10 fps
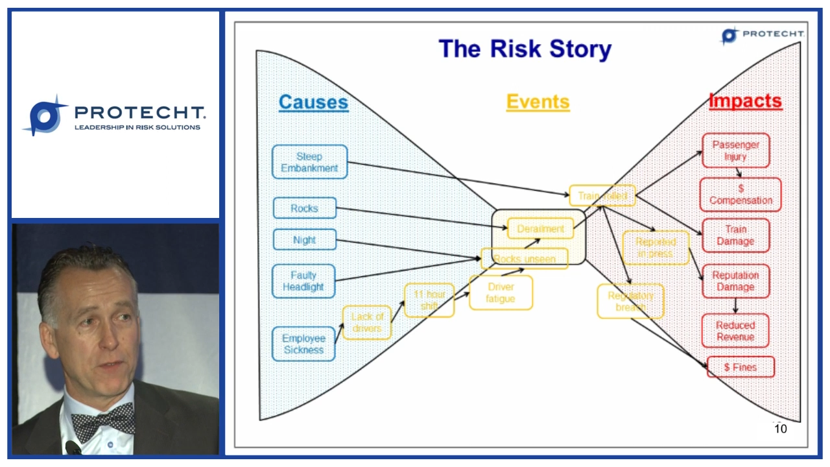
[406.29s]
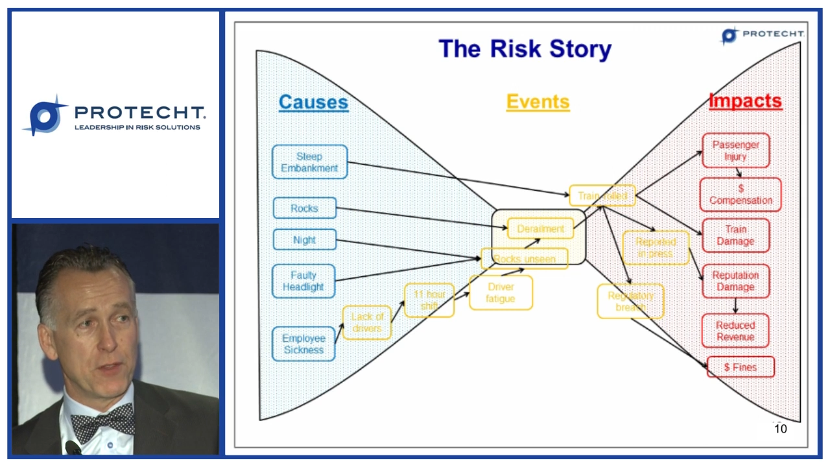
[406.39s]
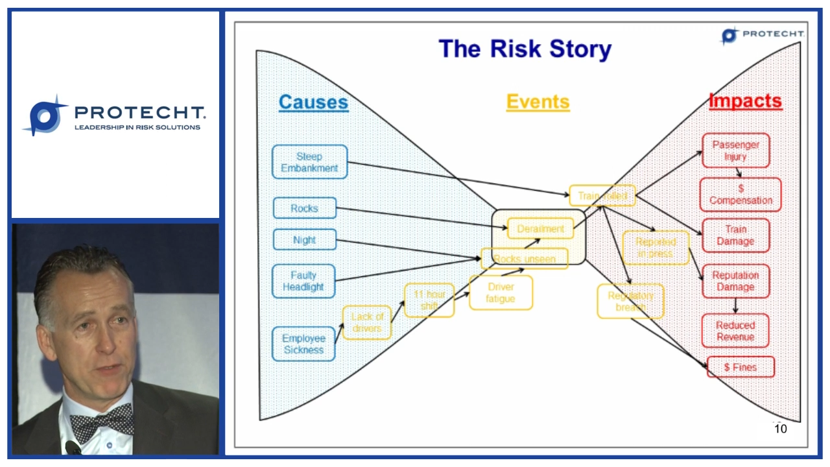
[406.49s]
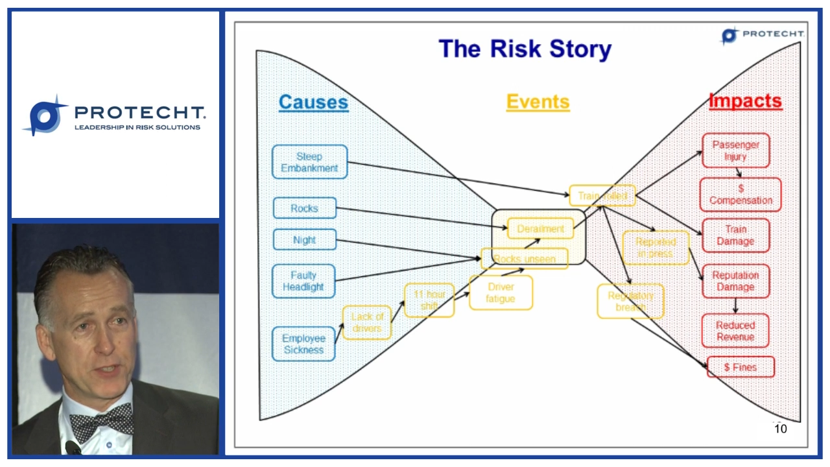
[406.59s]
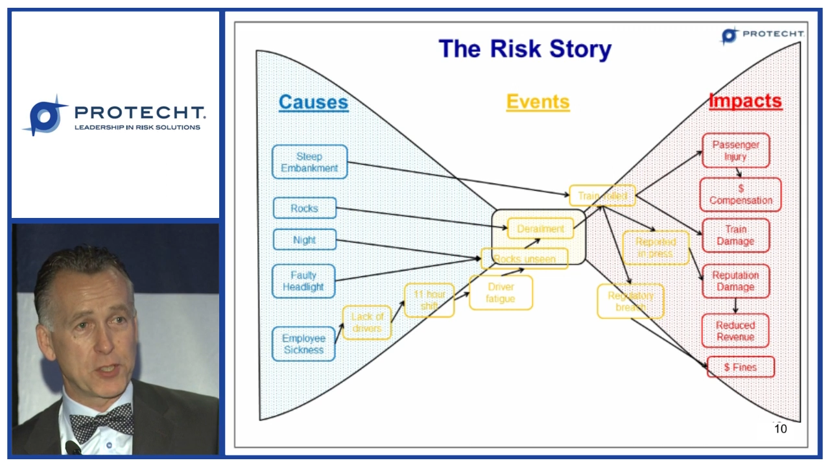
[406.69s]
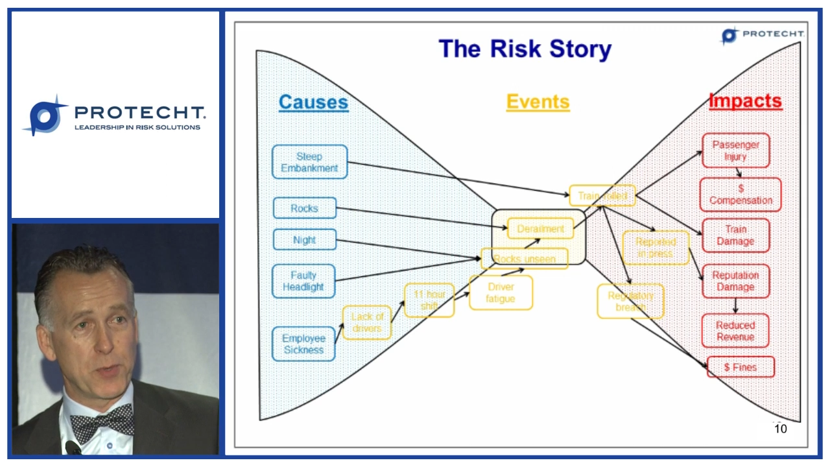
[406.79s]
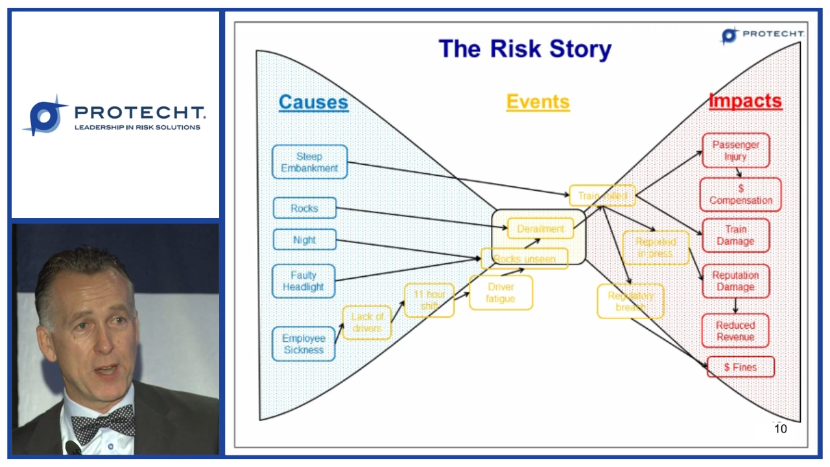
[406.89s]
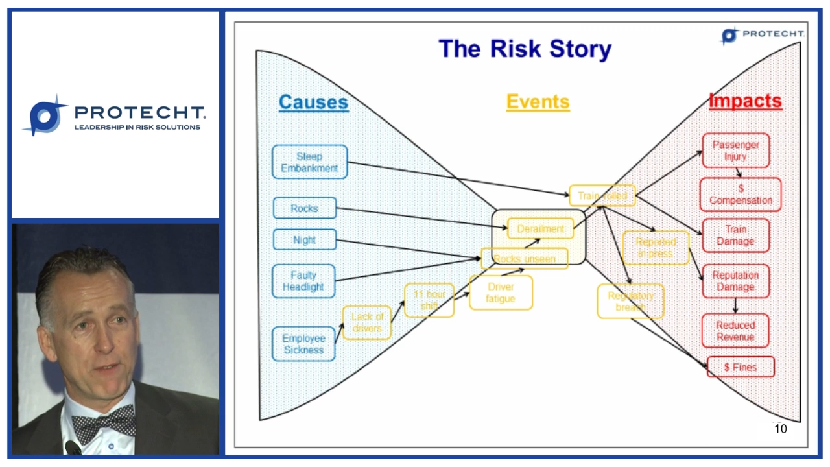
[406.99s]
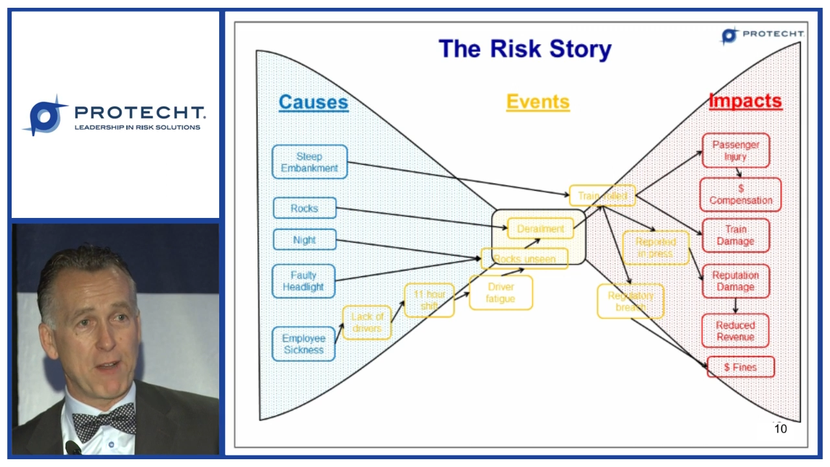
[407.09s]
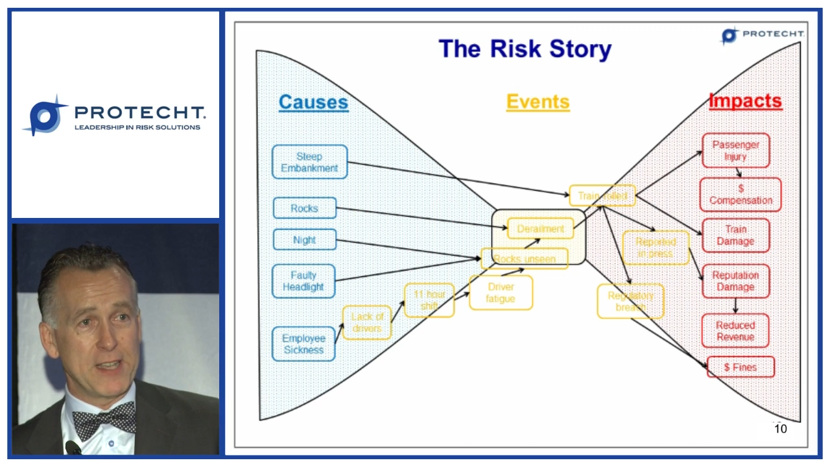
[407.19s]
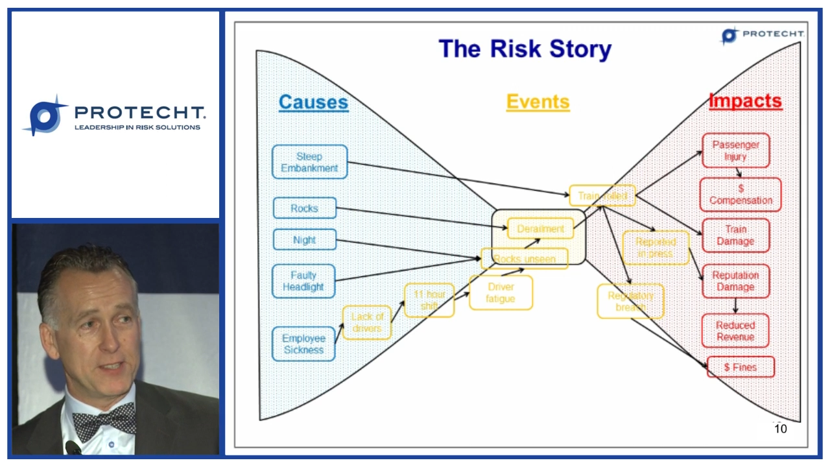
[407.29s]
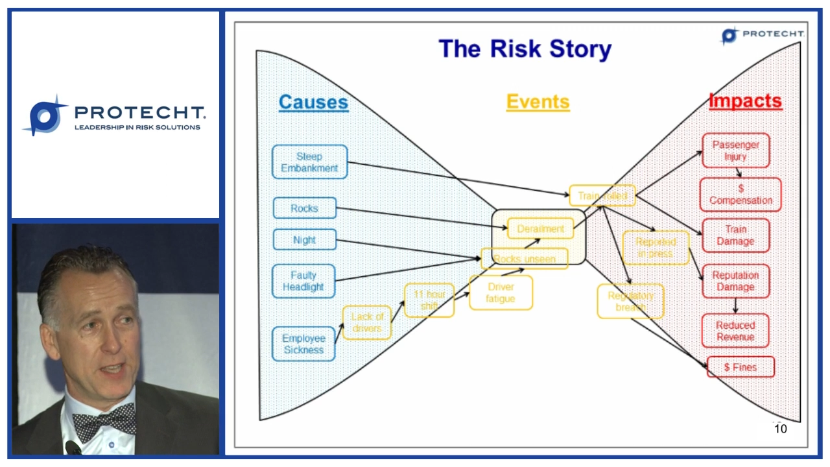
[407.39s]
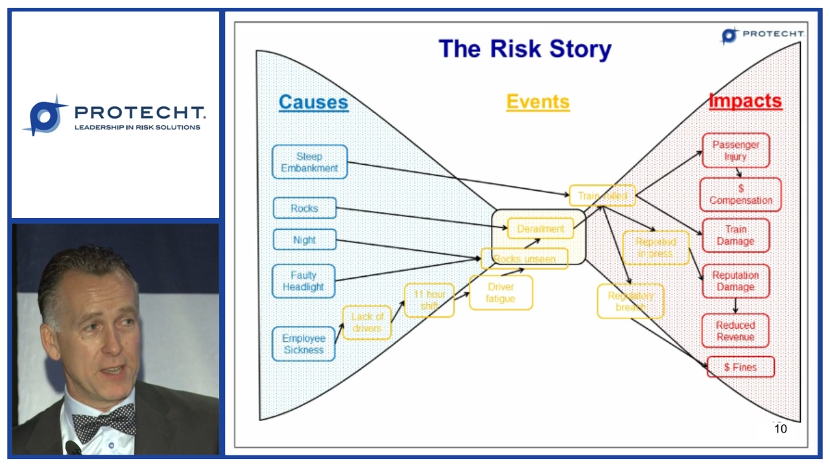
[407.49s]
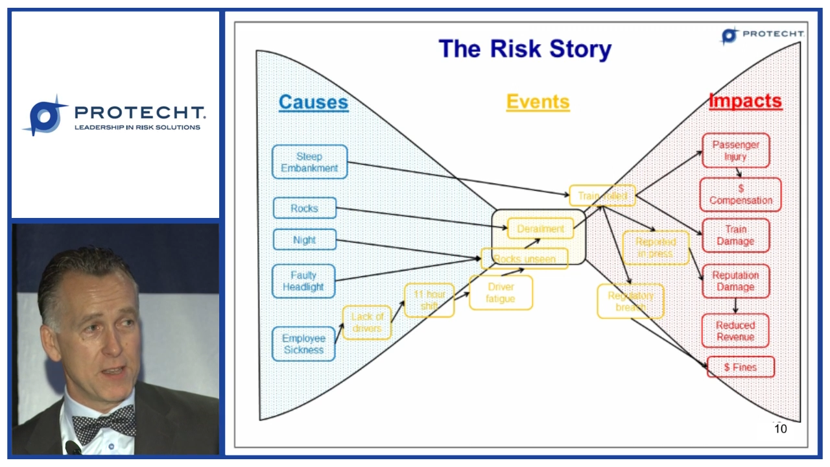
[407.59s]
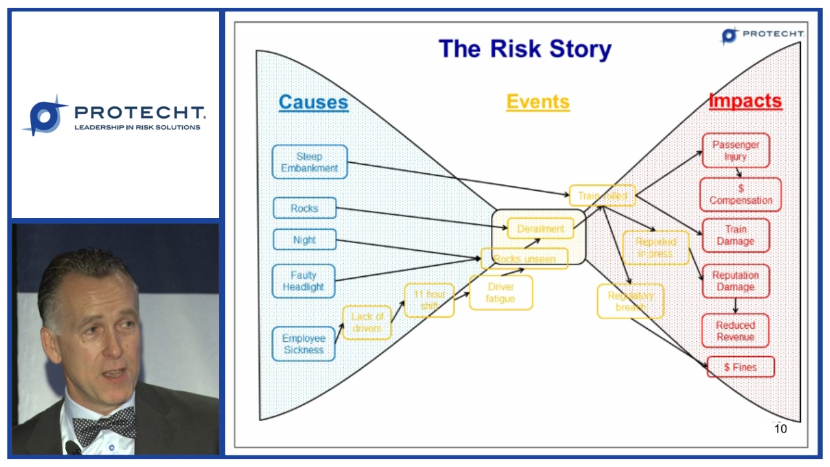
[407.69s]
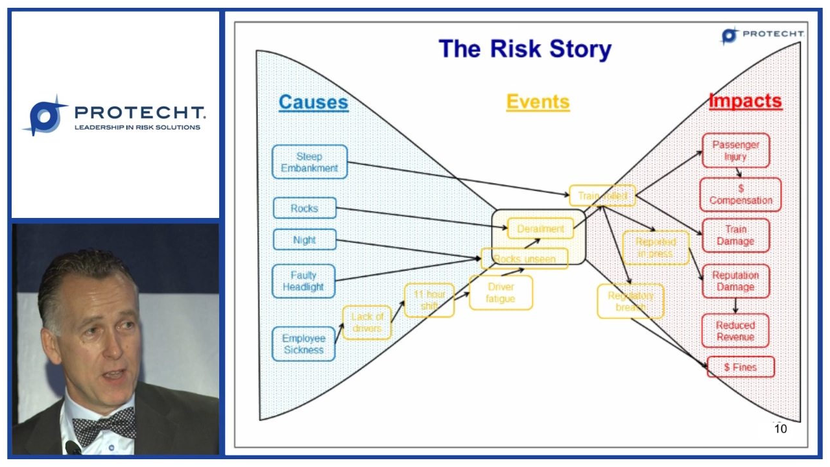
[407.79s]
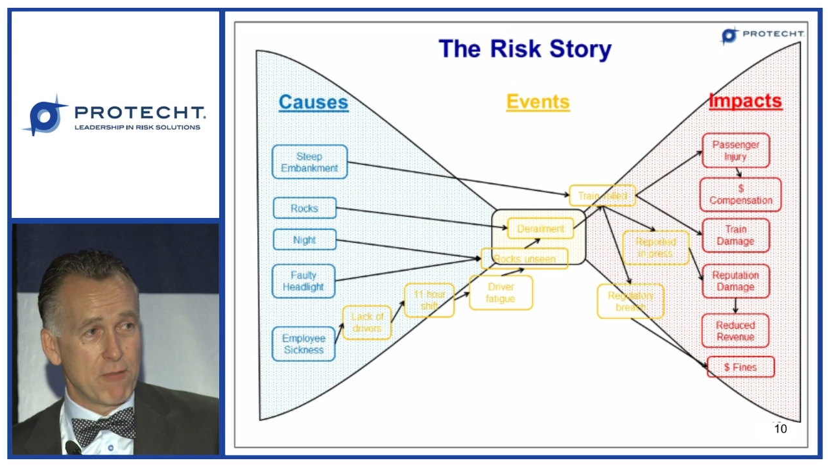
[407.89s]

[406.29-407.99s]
of the risks we are facing,